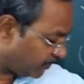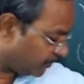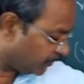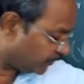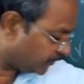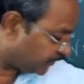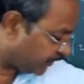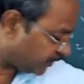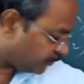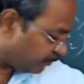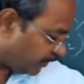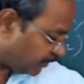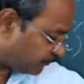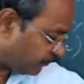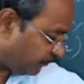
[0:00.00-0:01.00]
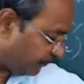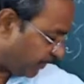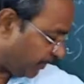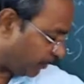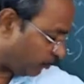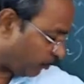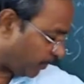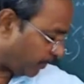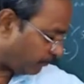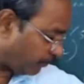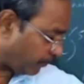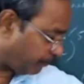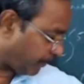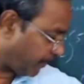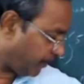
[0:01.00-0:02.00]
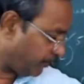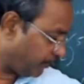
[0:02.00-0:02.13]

6 plus 15, 21 pi.